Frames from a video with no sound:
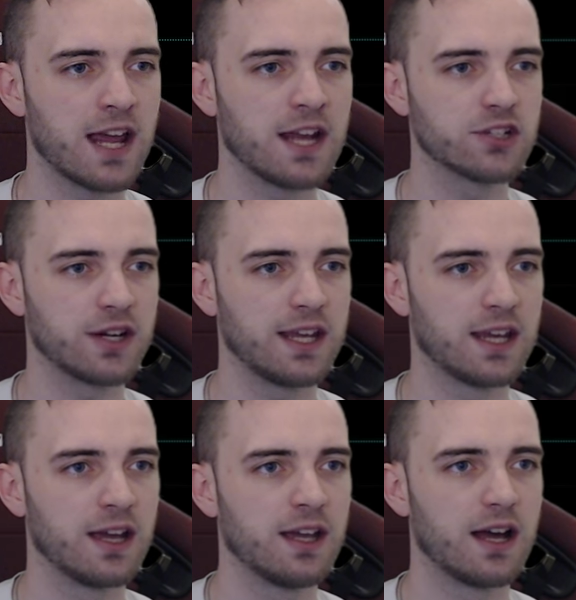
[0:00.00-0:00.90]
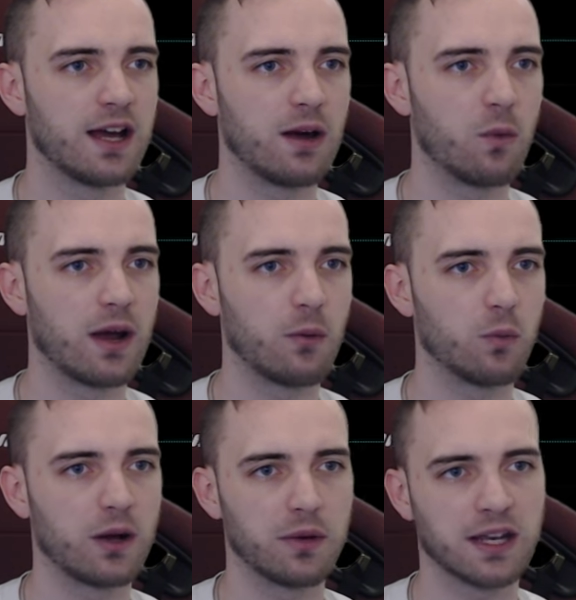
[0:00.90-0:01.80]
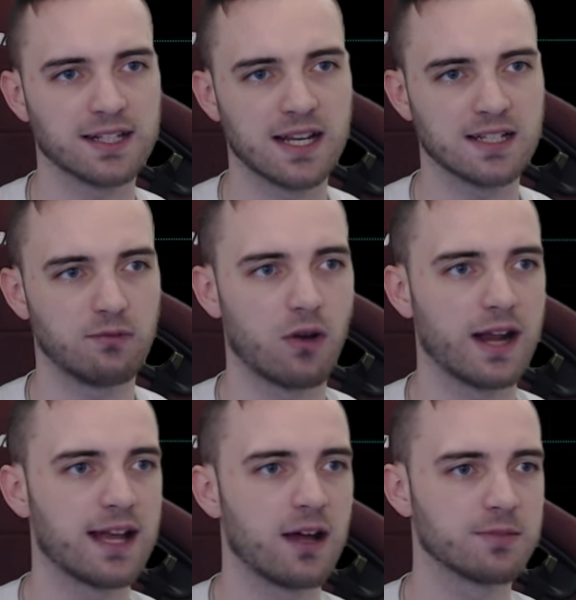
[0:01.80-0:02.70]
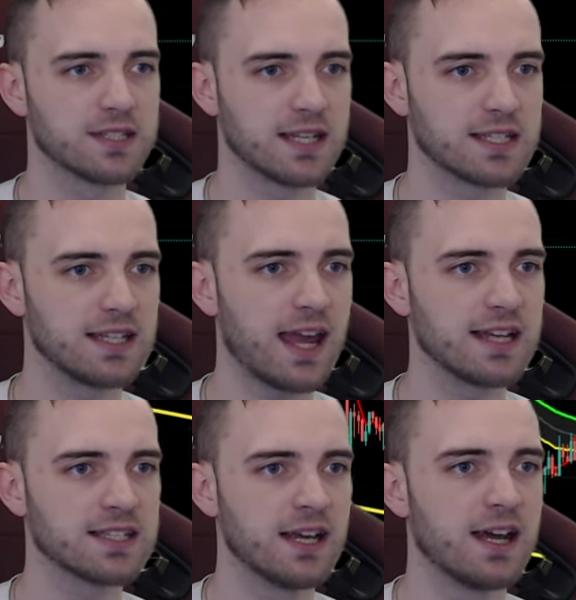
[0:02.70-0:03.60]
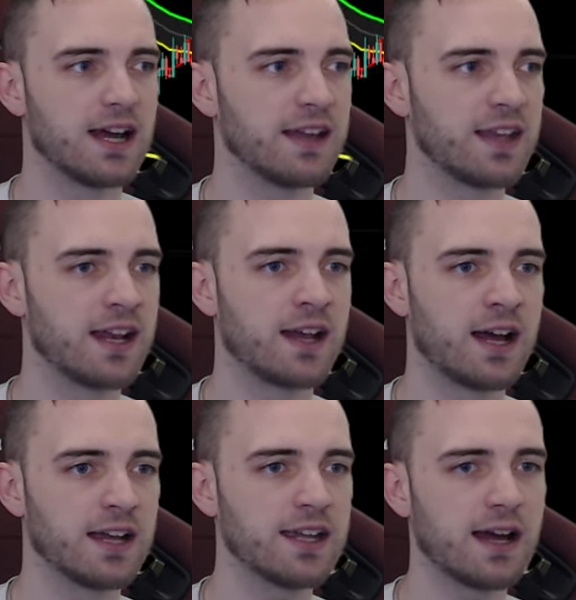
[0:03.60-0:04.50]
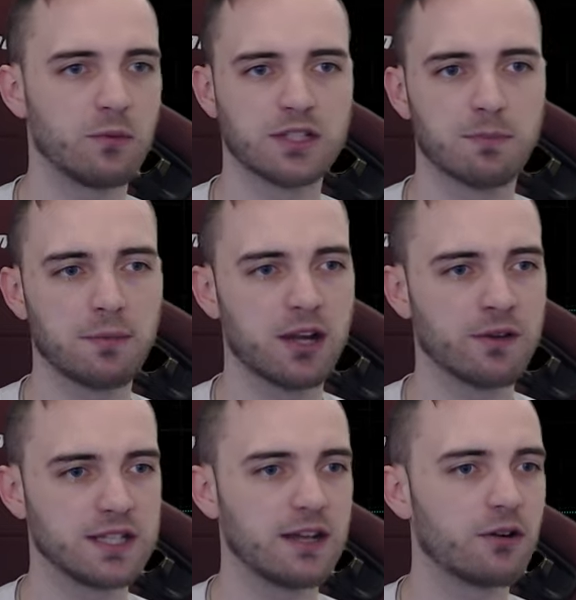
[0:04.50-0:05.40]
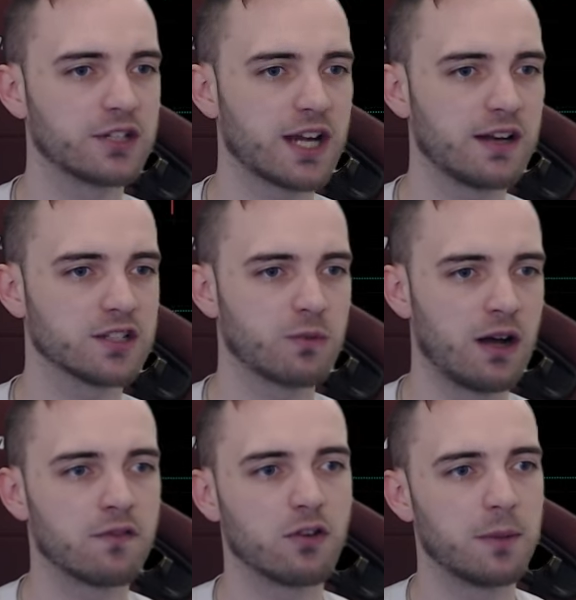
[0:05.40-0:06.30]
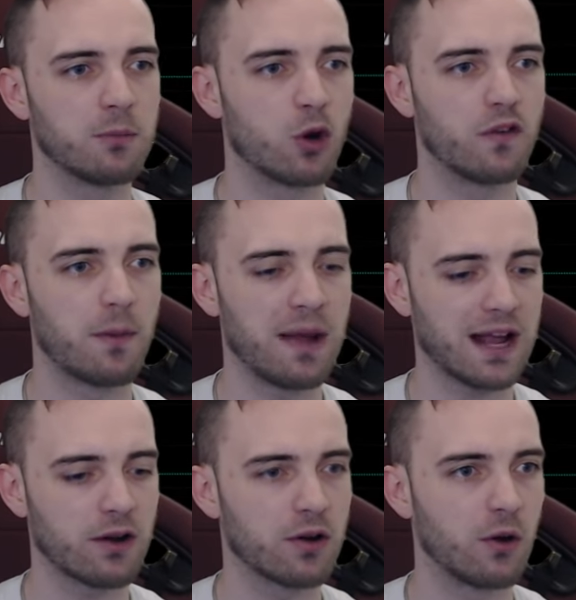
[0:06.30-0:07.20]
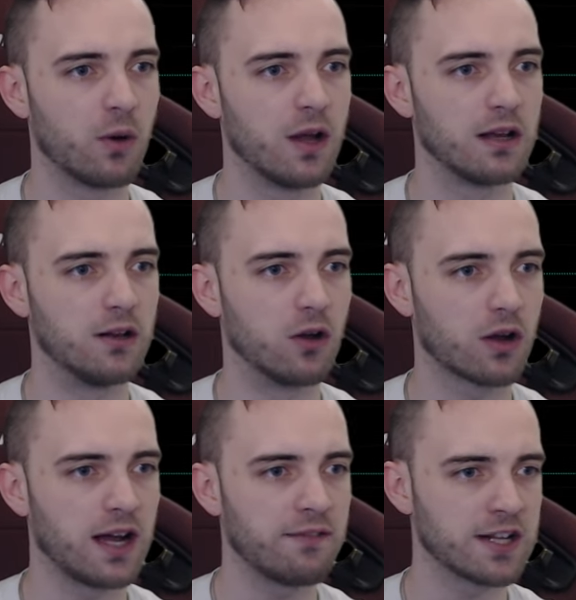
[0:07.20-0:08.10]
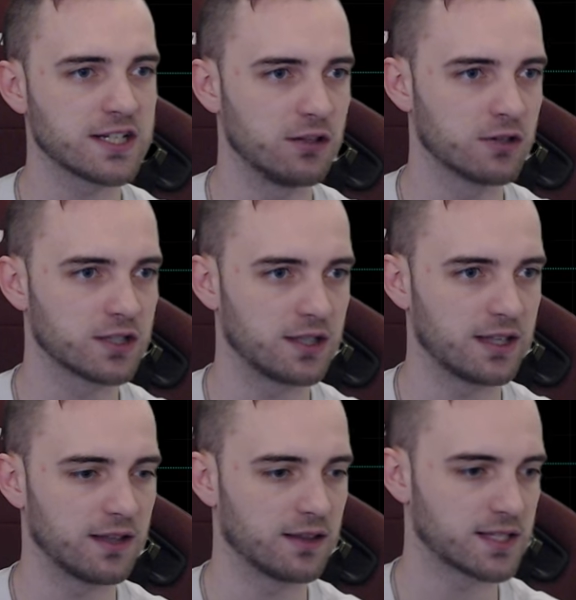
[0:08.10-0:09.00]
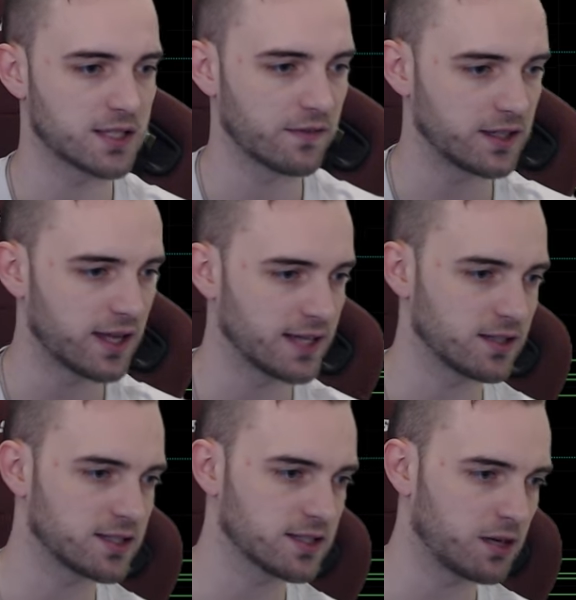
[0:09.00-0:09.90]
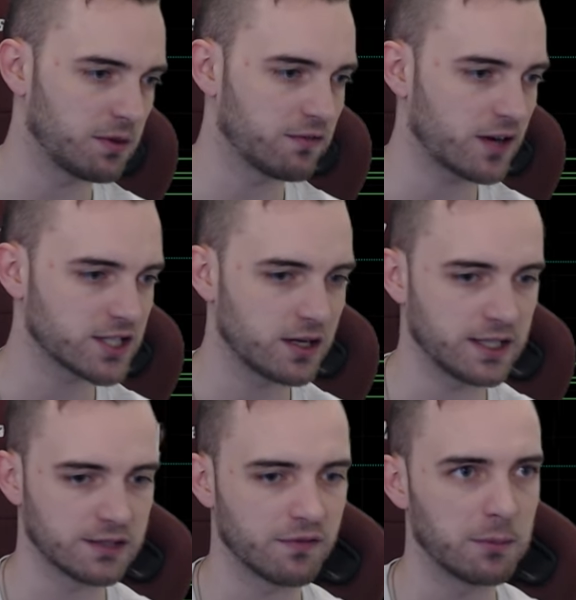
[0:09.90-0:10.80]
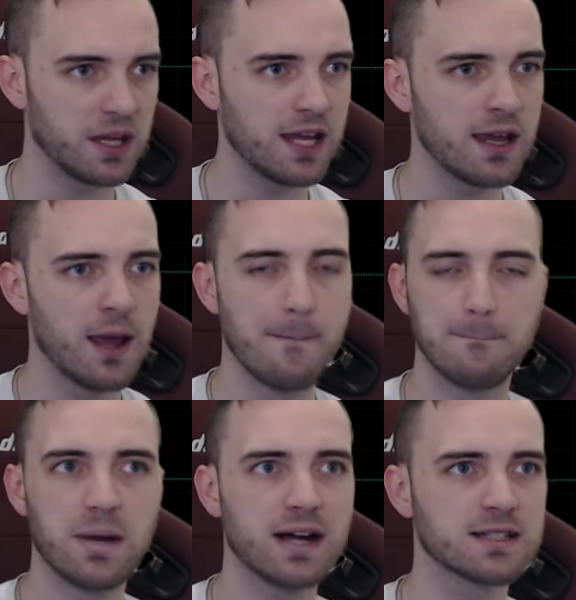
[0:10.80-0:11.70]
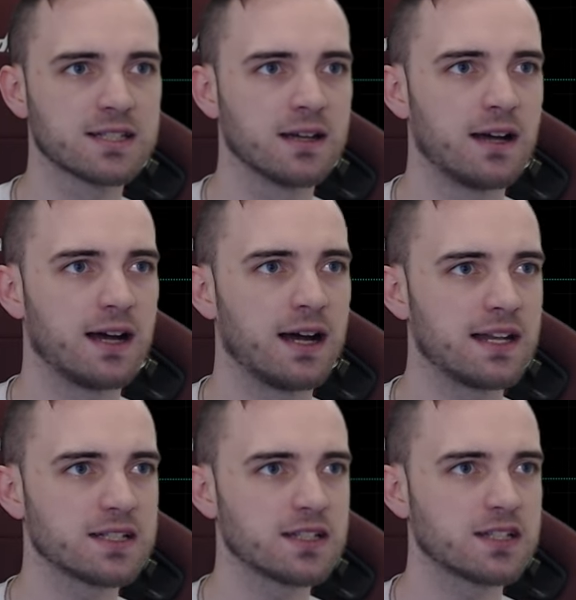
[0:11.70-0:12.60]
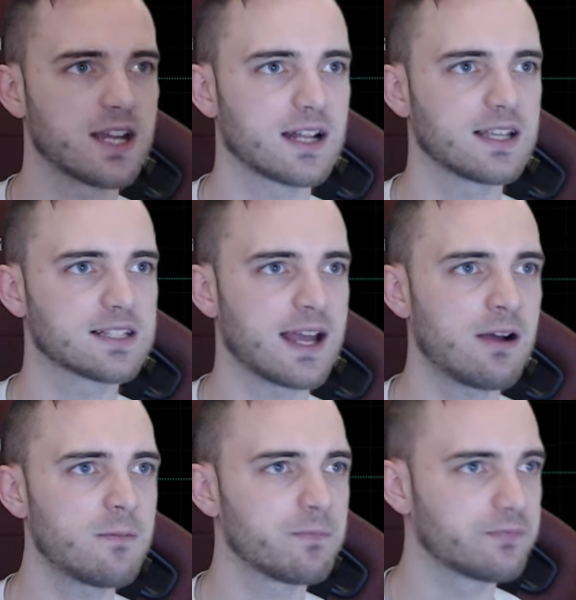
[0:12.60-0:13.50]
entry here, uh, where, where we can essentially ride that up to 68. And then, uh, yeah, we should probably go into the on-chain as well for a bit more of a macro look. I haven't actually looked at the, this stuff today, so this is going to be fresh eyes for me, but uh, let's just check this out.